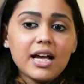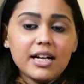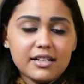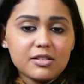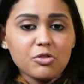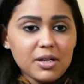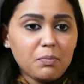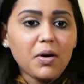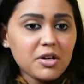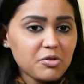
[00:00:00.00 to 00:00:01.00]
It is so
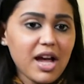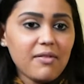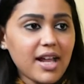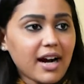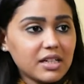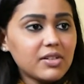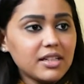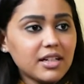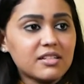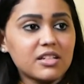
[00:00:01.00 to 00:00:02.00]
important to have an
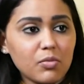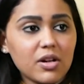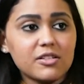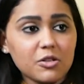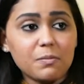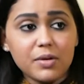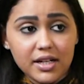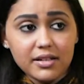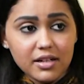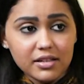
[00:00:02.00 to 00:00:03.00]
activity that stimulates your
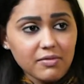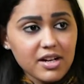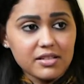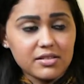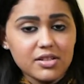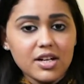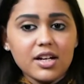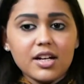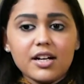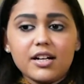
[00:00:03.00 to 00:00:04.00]
brain. Otherwise,
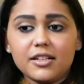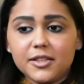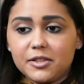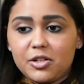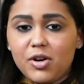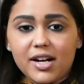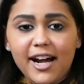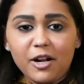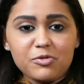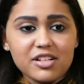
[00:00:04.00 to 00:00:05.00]
you are
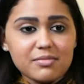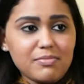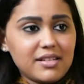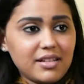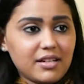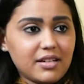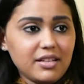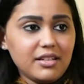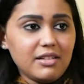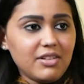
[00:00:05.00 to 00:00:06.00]
kind of just
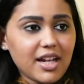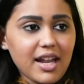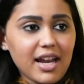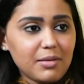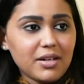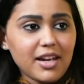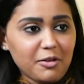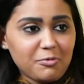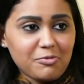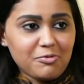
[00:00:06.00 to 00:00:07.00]
basically living an animal life.